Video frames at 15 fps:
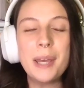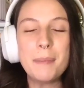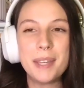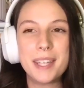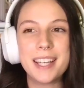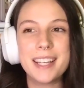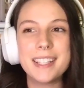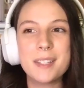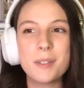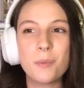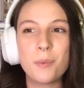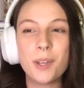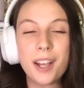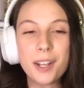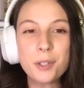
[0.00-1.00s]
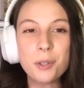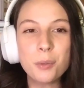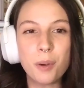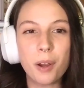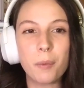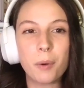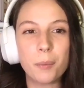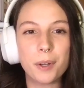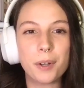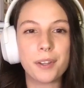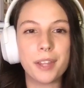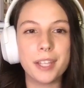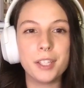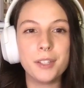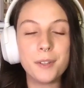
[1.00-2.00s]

because we got to a point where we were like,